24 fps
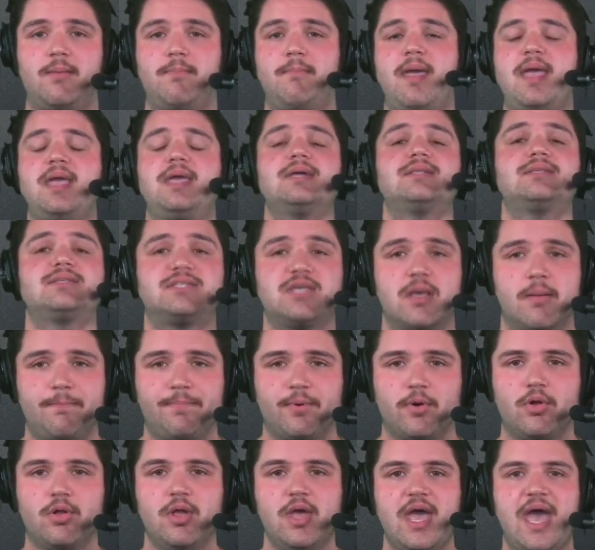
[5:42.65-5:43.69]
Make it
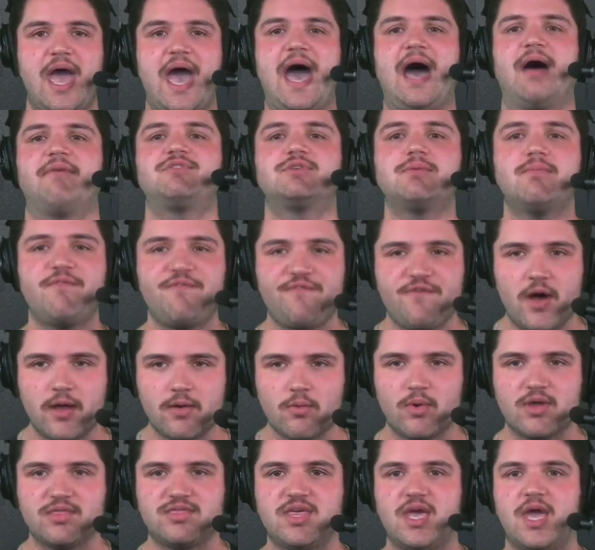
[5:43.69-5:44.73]
simple. Have some fun
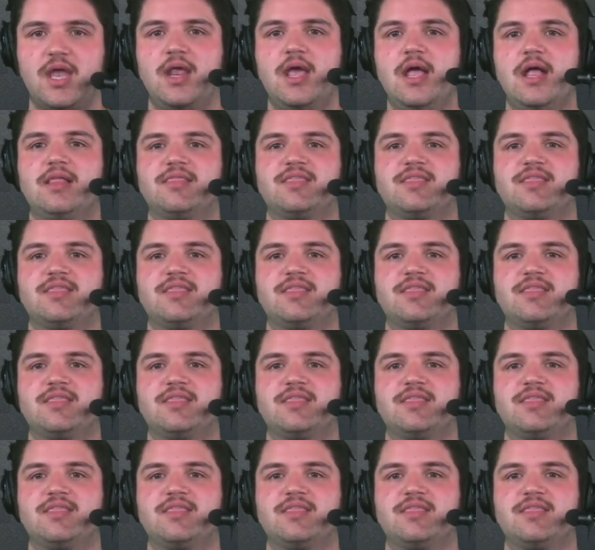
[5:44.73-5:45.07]
with it.